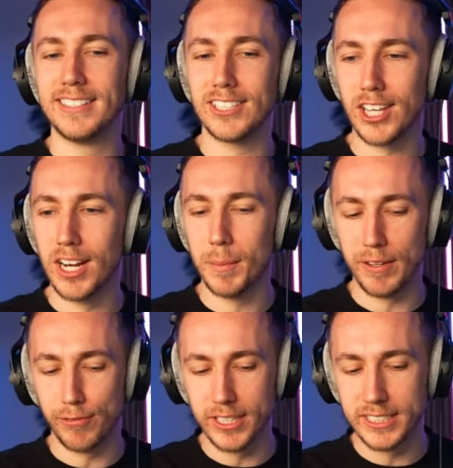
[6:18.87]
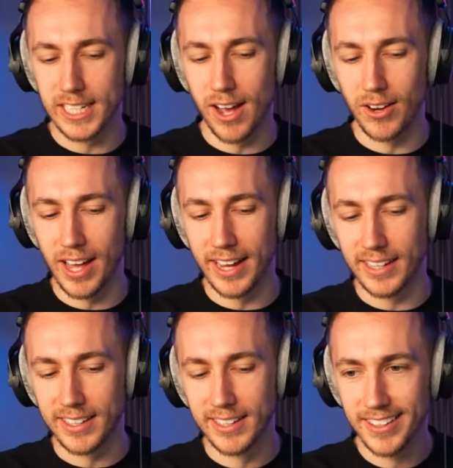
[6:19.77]
Is this gonna be freestyle
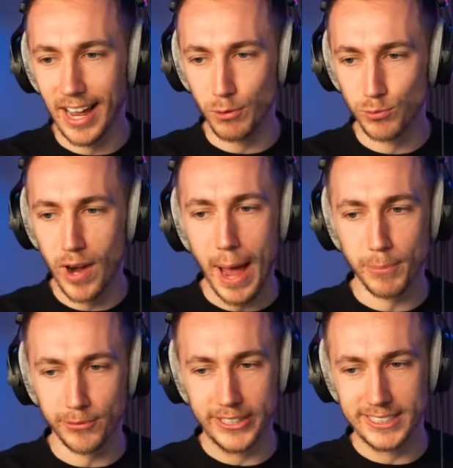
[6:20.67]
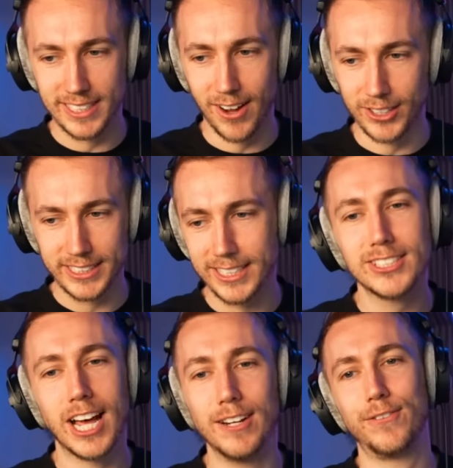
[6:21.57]
like rap freestyle? Because this
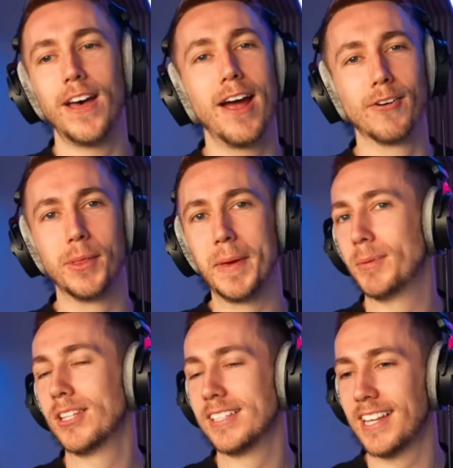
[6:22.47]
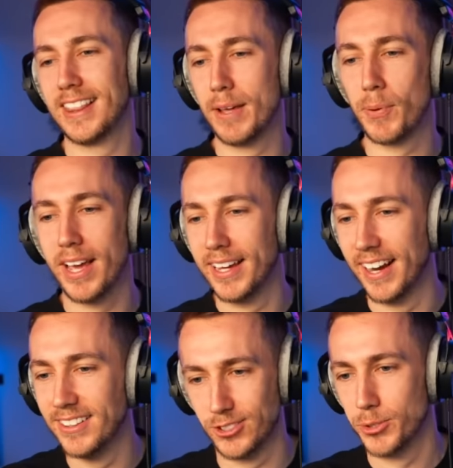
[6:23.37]
is unfair on the people that said they play
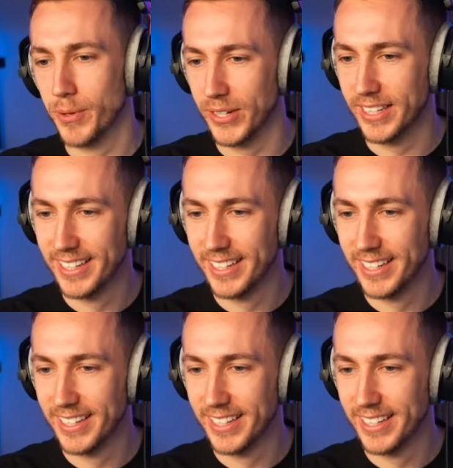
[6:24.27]
an instrument.